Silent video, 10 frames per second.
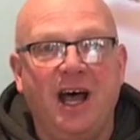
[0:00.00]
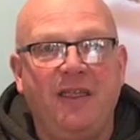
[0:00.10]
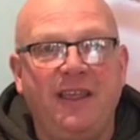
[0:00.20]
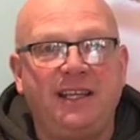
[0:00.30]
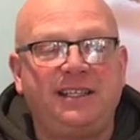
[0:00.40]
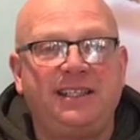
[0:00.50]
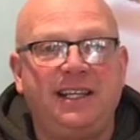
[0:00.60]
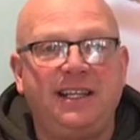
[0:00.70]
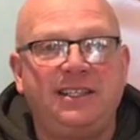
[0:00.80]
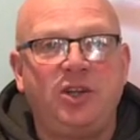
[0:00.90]

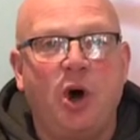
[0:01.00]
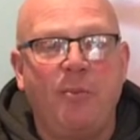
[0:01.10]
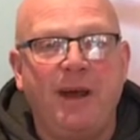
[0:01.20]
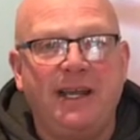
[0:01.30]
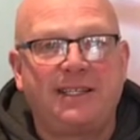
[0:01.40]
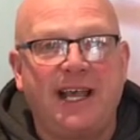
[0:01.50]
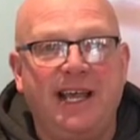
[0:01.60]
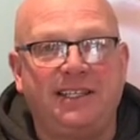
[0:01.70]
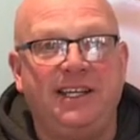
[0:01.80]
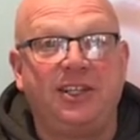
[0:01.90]
This is not meant
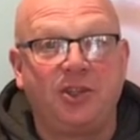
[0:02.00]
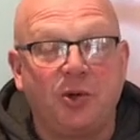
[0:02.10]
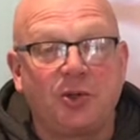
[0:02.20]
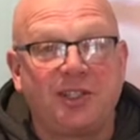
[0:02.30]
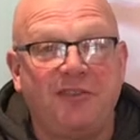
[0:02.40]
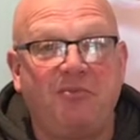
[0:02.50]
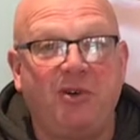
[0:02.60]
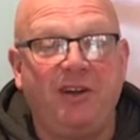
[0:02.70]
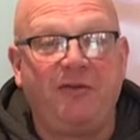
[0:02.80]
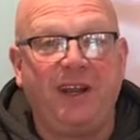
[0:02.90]
as an exhaustive
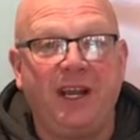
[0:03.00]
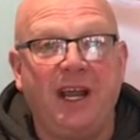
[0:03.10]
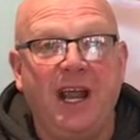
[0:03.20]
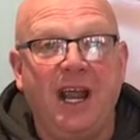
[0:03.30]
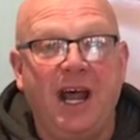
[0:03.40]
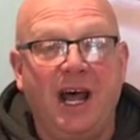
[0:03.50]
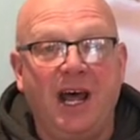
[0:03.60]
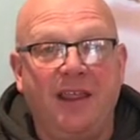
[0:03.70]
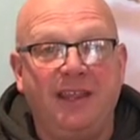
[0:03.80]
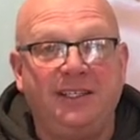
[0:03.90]
briefing.
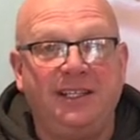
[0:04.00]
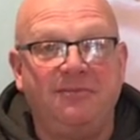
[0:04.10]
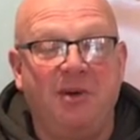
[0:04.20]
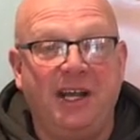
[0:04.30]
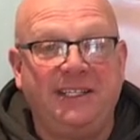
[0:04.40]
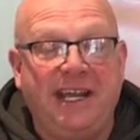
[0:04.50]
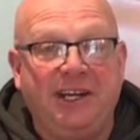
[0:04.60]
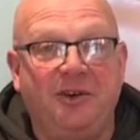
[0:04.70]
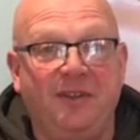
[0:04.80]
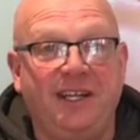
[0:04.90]
This is my
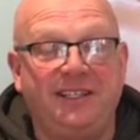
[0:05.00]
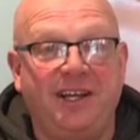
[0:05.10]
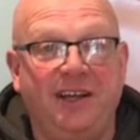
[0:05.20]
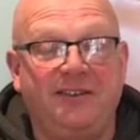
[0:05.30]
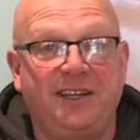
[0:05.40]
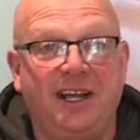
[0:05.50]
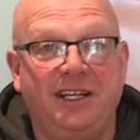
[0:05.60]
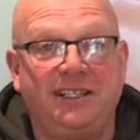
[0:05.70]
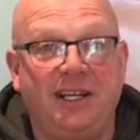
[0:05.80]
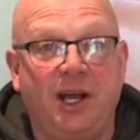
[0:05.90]
take on these dive
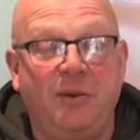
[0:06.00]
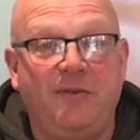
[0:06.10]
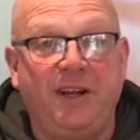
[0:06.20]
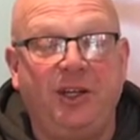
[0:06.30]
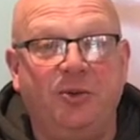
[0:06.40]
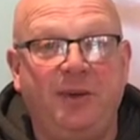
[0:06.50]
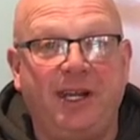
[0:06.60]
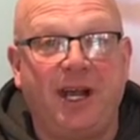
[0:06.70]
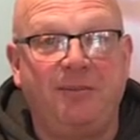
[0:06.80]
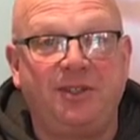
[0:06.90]
sites, and hopefully you'll
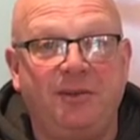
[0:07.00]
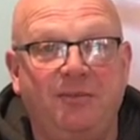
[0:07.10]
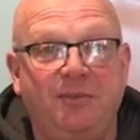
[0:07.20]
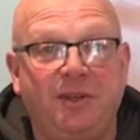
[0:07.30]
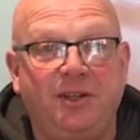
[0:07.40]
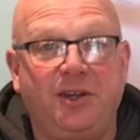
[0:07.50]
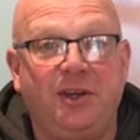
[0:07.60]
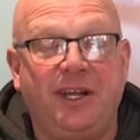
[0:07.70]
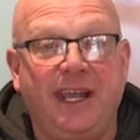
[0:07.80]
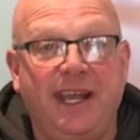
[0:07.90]
pick up some
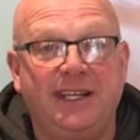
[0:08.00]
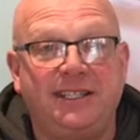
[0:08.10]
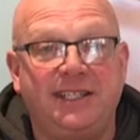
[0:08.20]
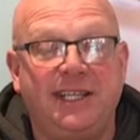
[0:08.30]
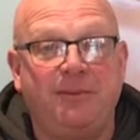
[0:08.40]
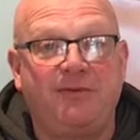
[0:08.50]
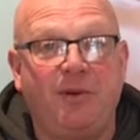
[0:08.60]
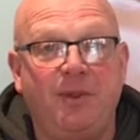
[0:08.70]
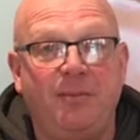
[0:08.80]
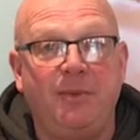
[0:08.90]
good hints and tips
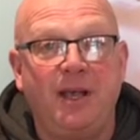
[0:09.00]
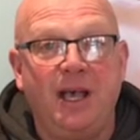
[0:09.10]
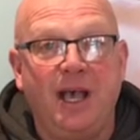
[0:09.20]
from them.